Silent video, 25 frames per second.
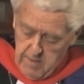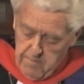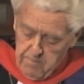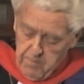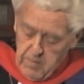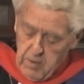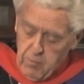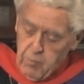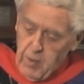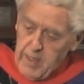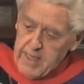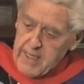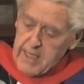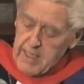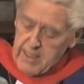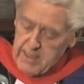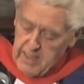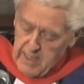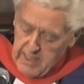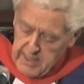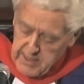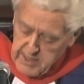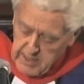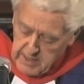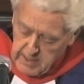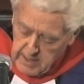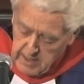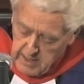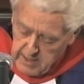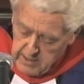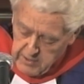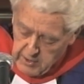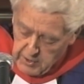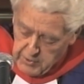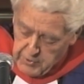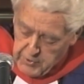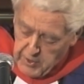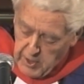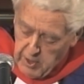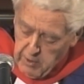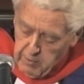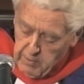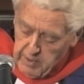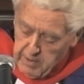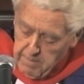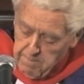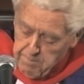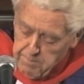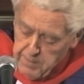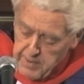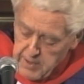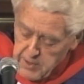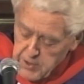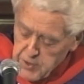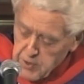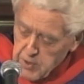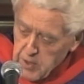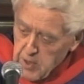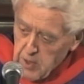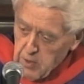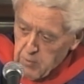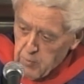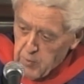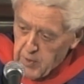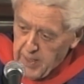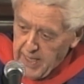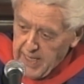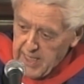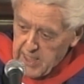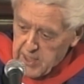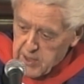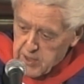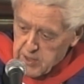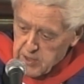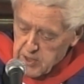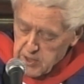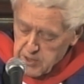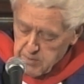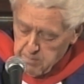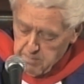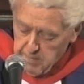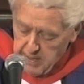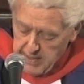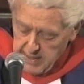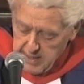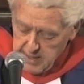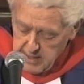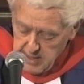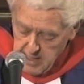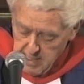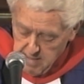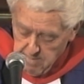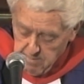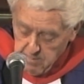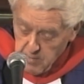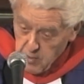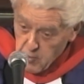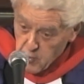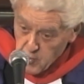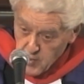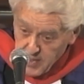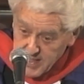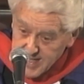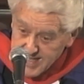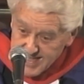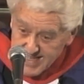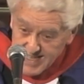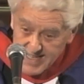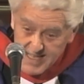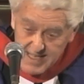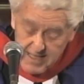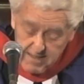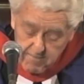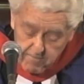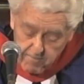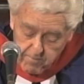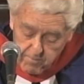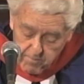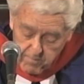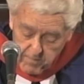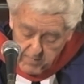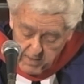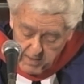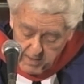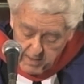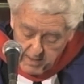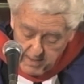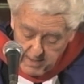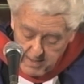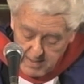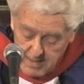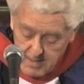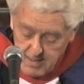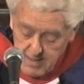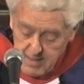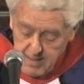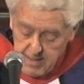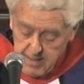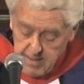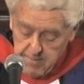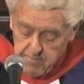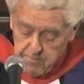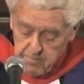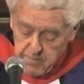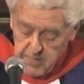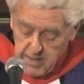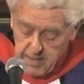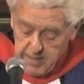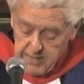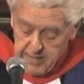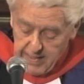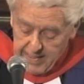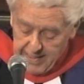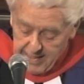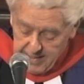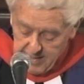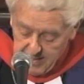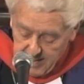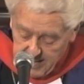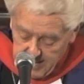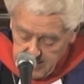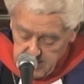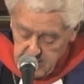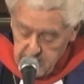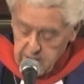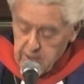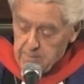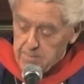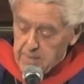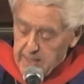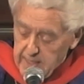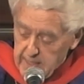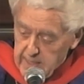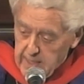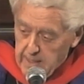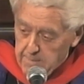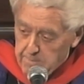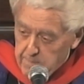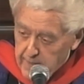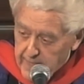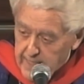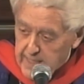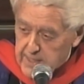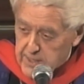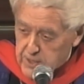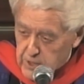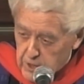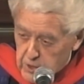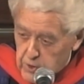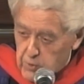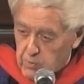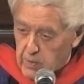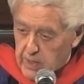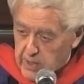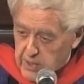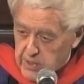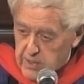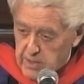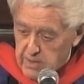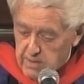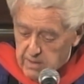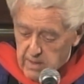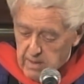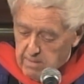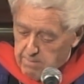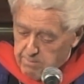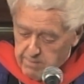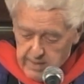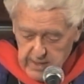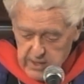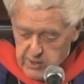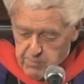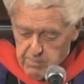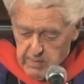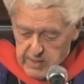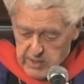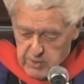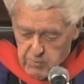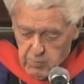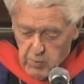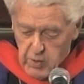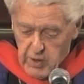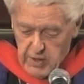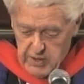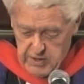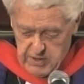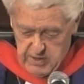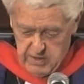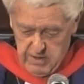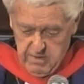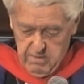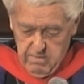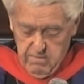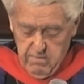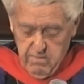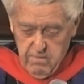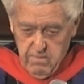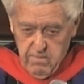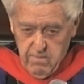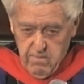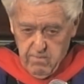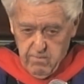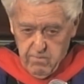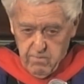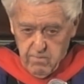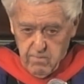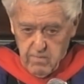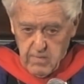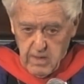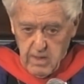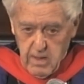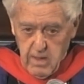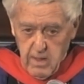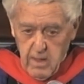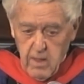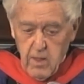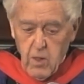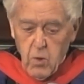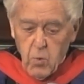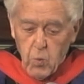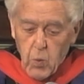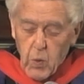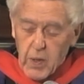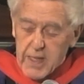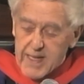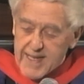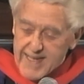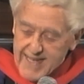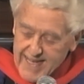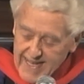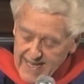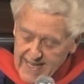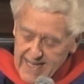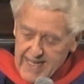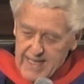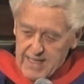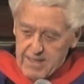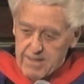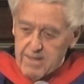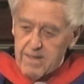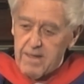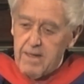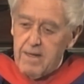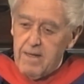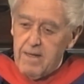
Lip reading: recognizing that though impulse reactions may come readily, they are likely to make a bad situation much, much worse. We can